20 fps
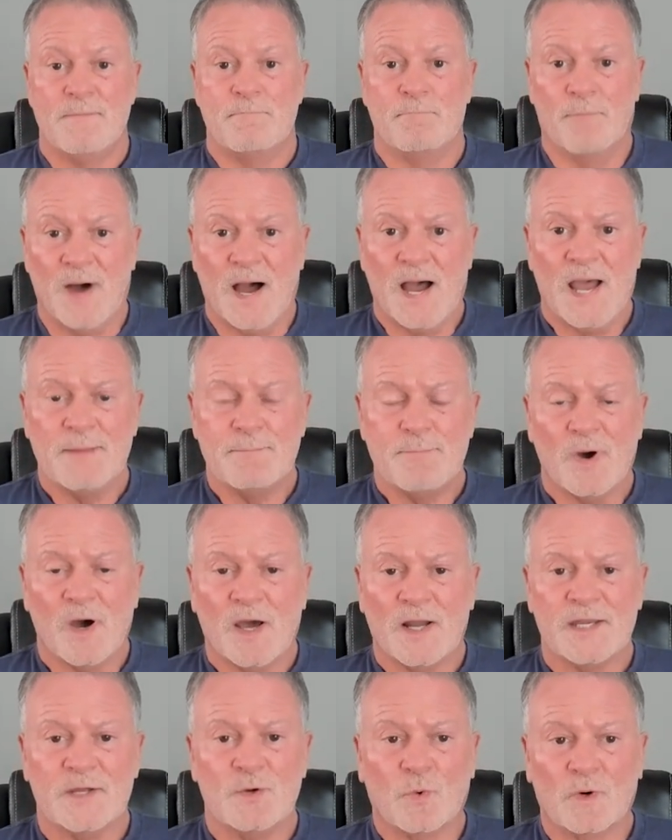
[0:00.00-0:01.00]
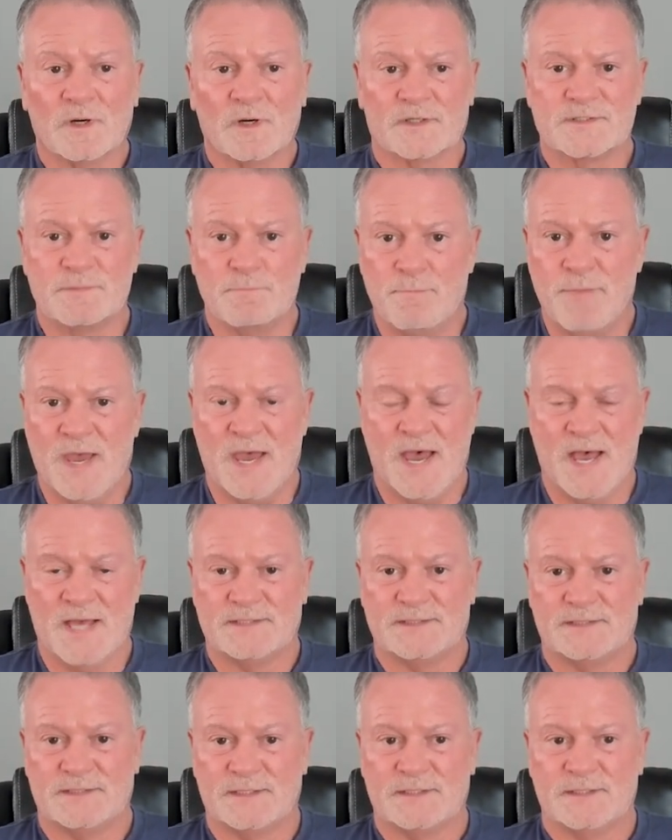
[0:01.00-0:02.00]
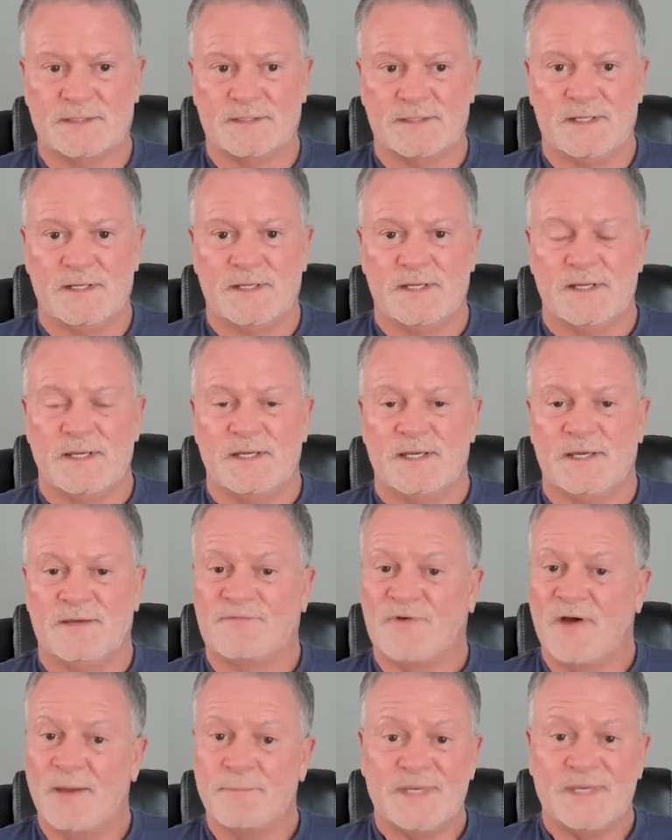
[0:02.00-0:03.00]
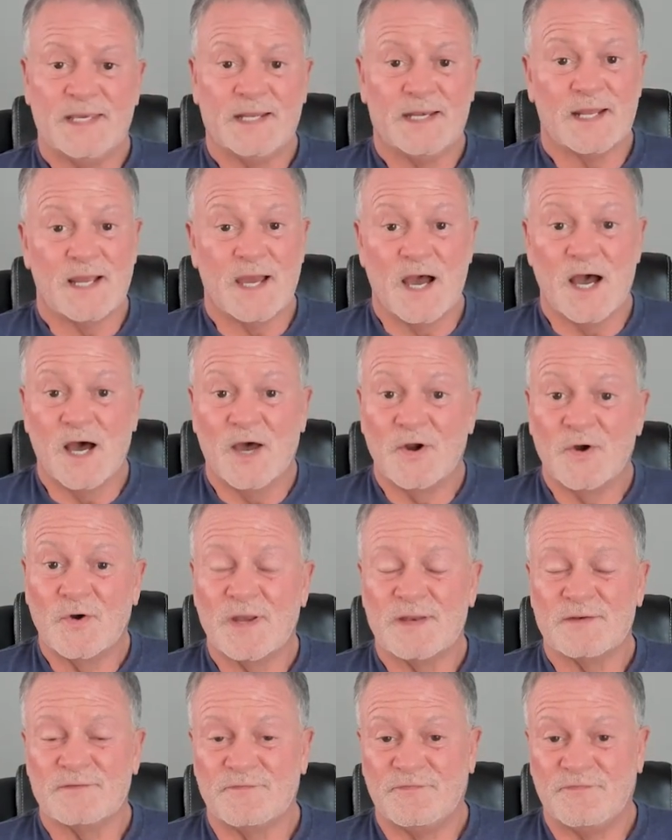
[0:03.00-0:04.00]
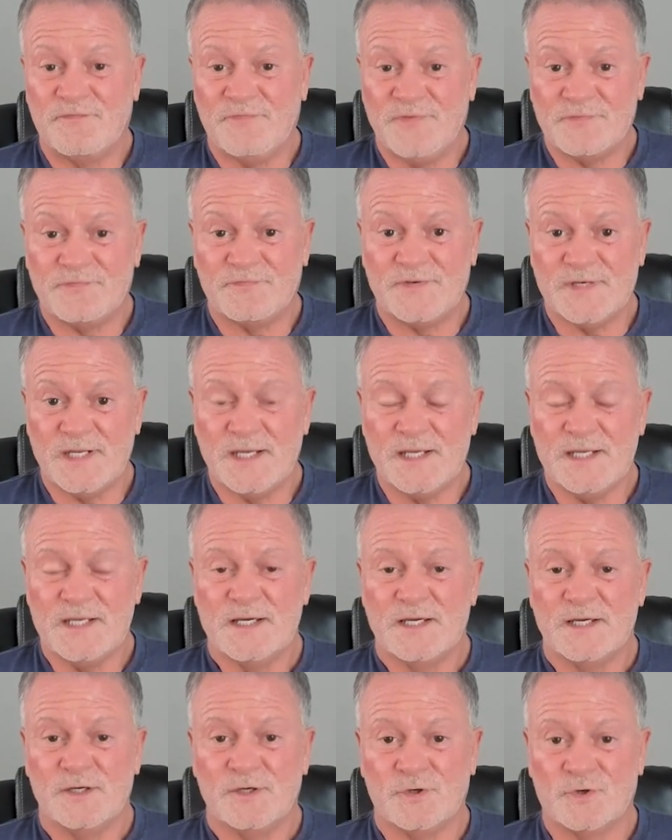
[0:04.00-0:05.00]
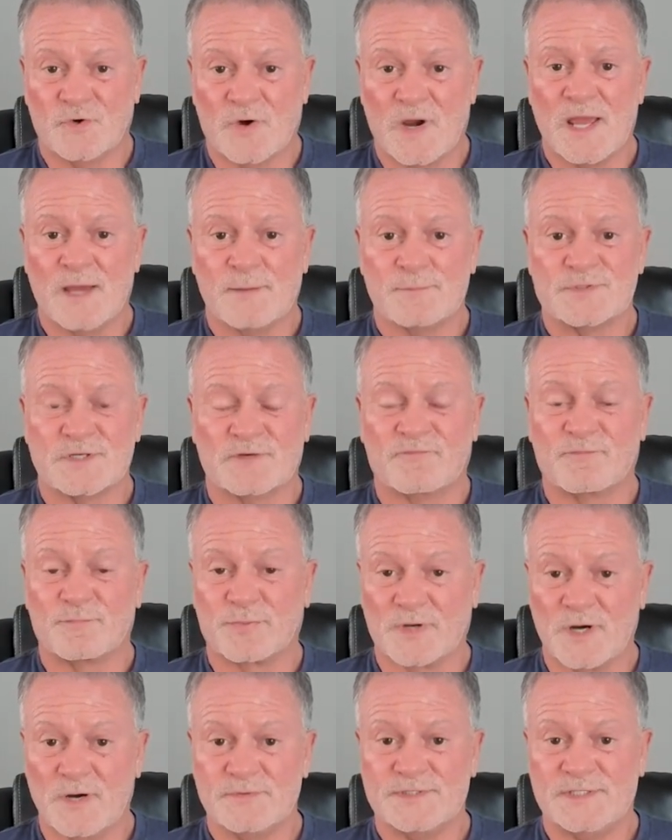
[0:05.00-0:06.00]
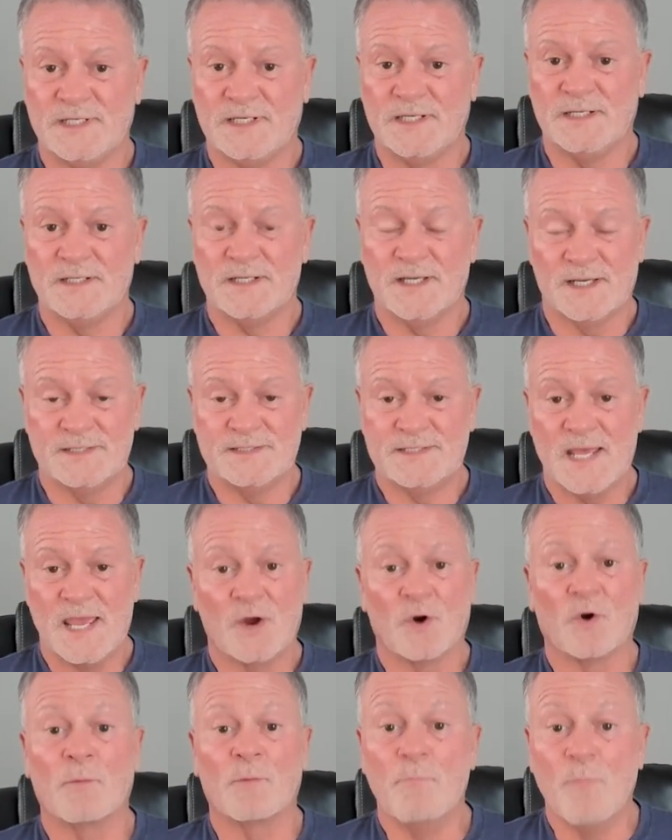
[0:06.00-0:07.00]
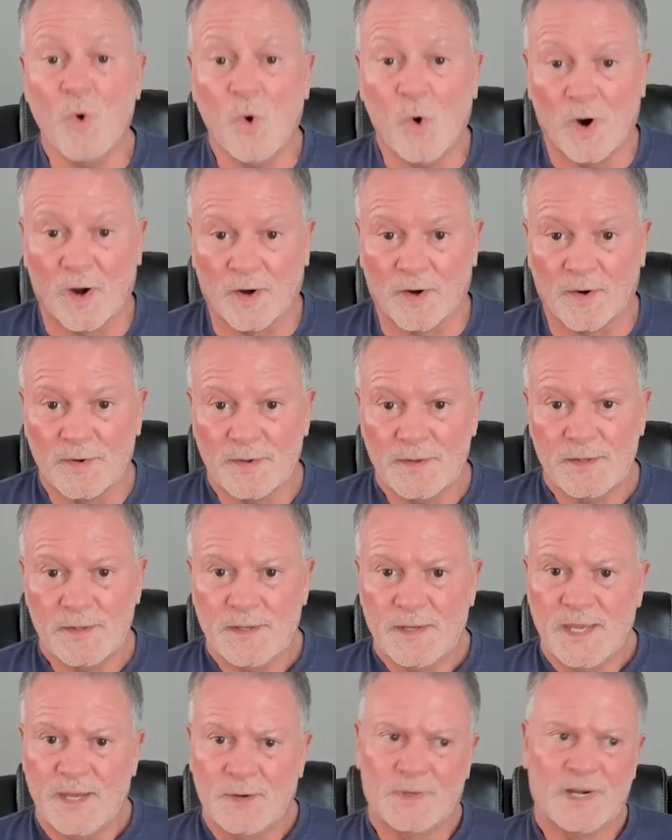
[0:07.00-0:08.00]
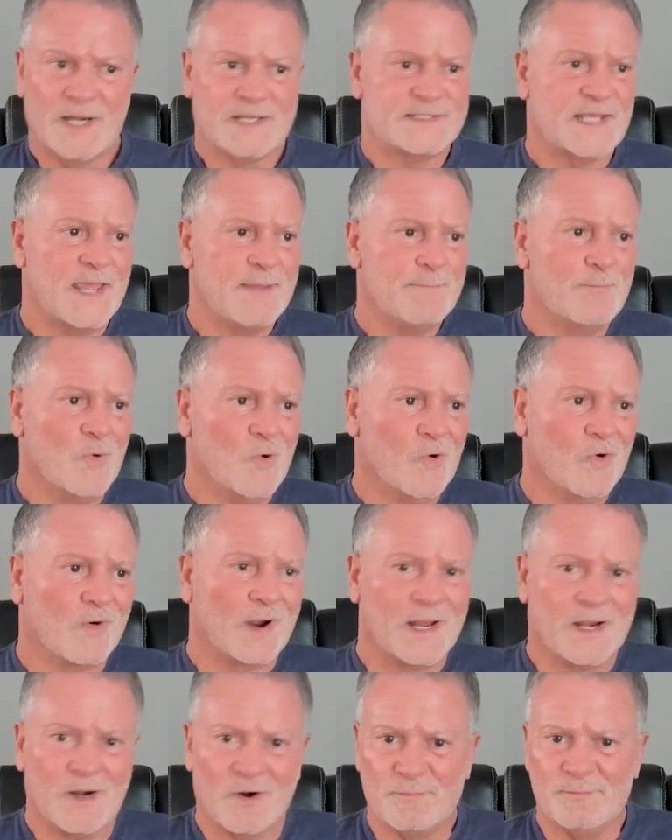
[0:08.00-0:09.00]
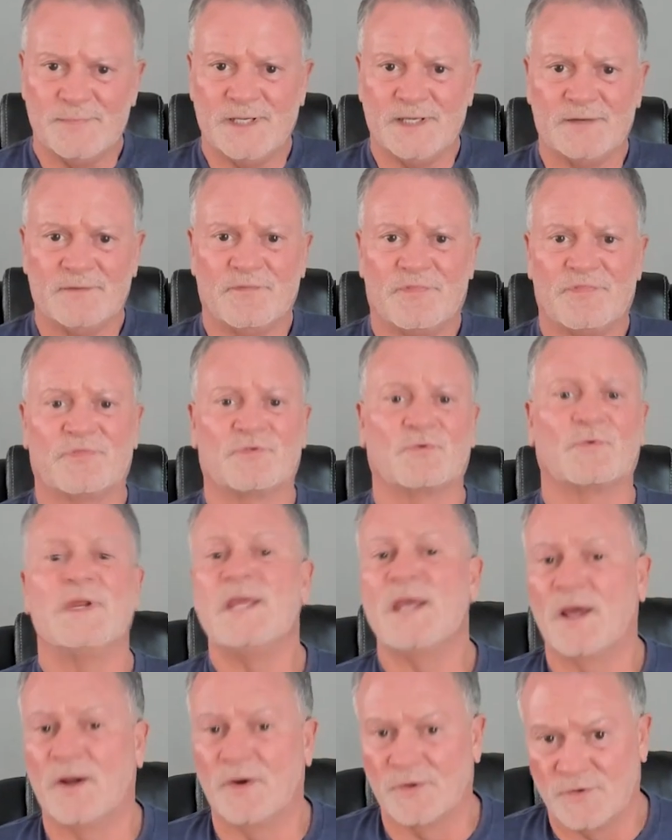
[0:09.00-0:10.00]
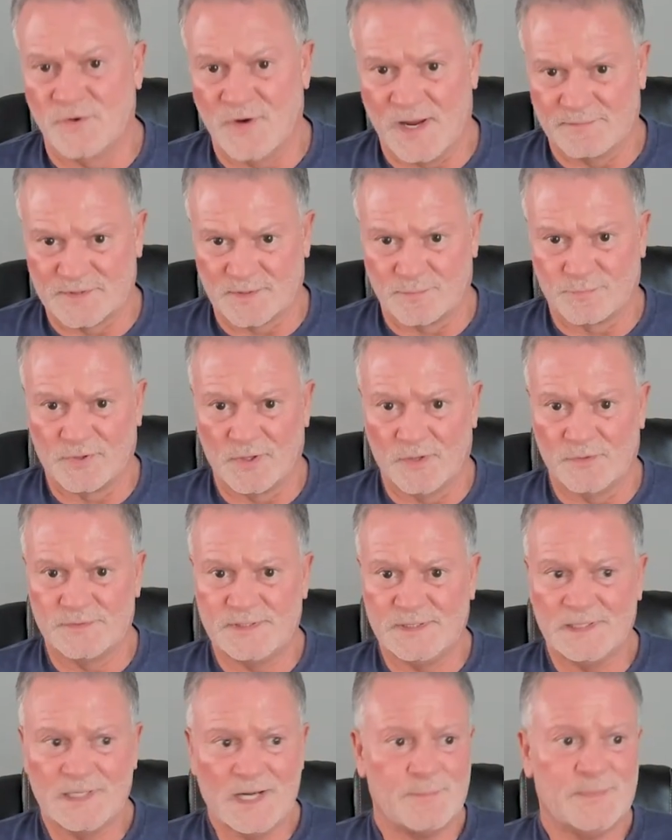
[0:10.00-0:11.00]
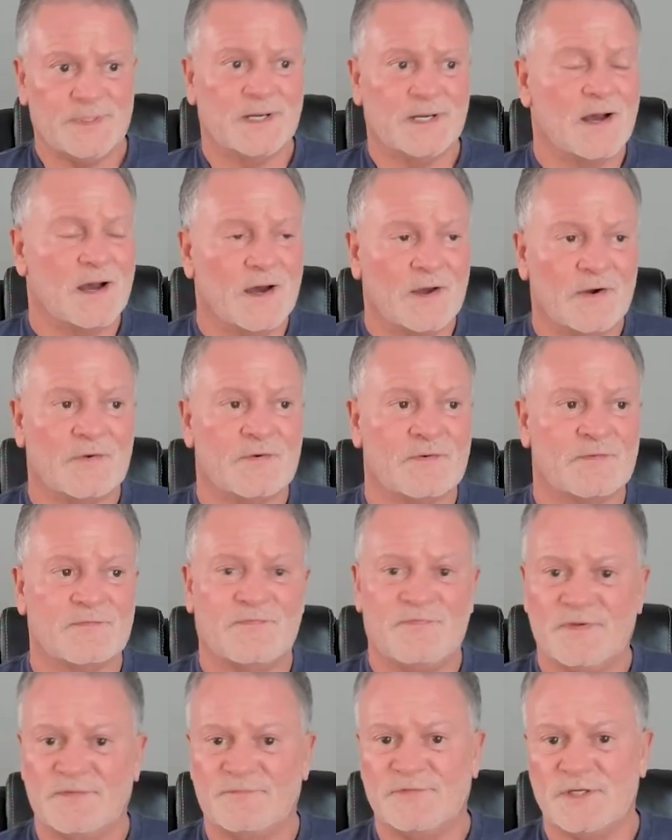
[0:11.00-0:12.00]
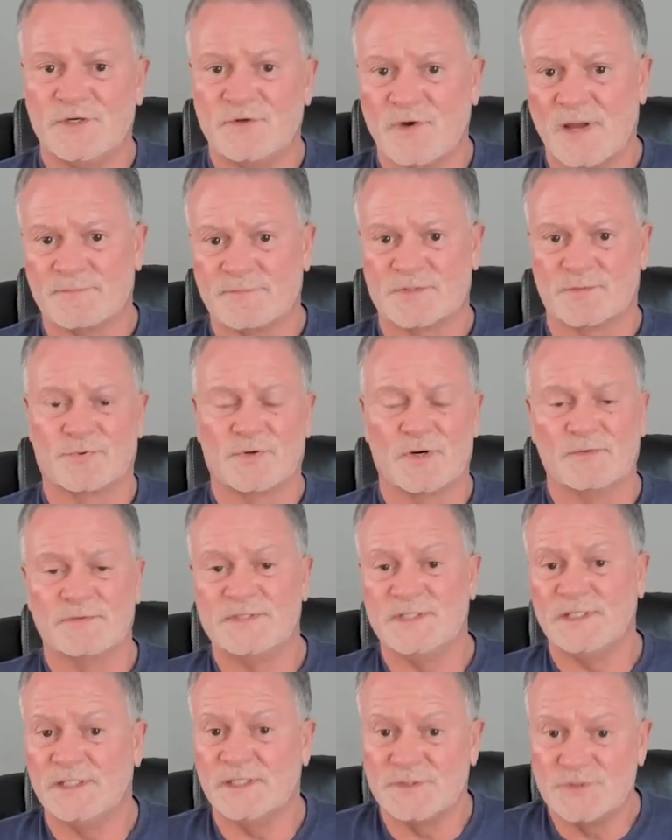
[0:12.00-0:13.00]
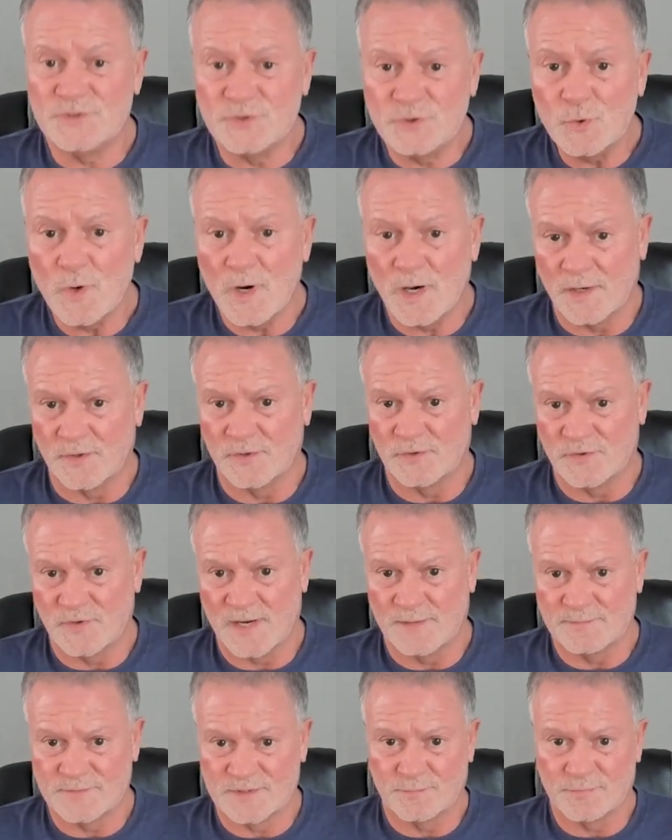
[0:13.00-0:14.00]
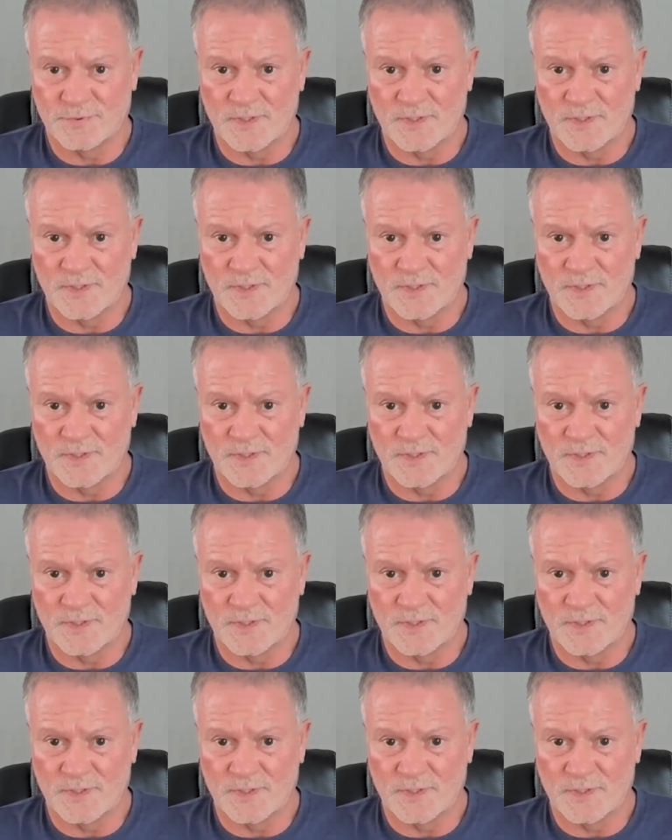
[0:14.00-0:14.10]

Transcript: My body works best if I'm getting 150 grams of protein a day or more. And when I say more, I don't mean 300 grams of protein. I mean 150 grams of protein to 200 grams of